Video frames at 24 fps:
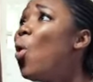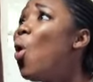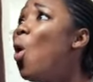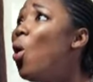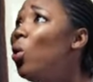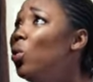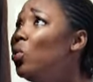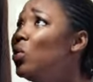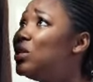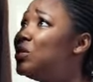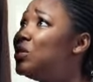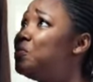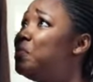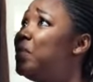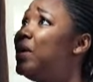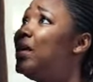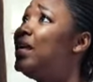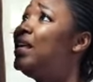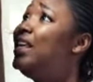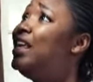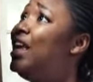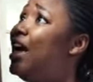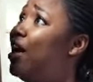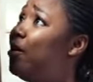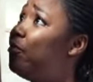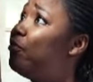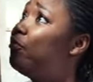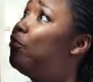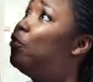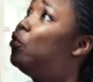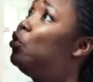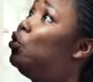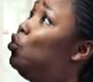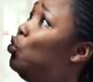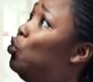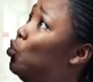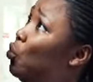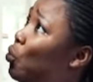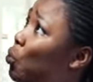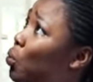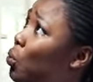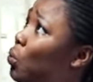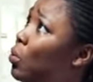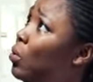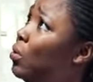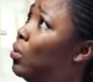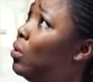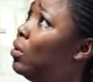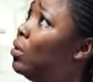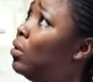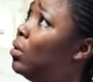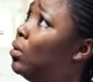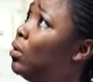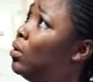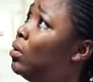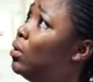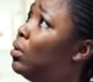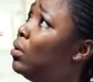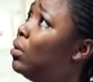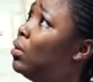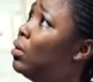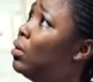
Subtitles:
And I will always be here for you.